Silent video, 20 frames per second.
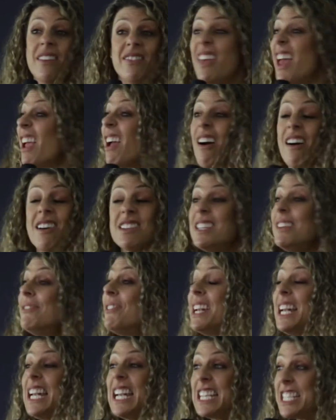They can't
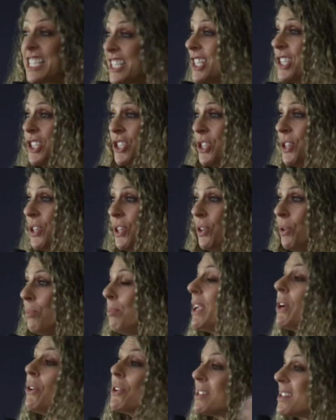even listen to you
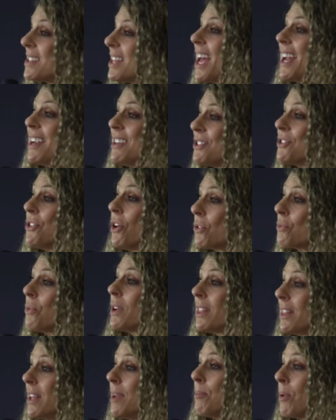because that is not
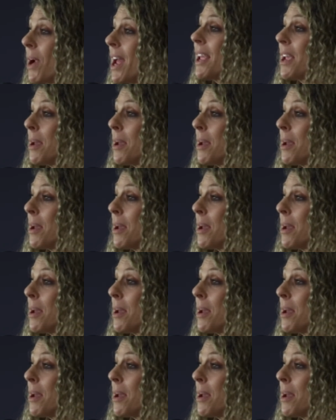what their brain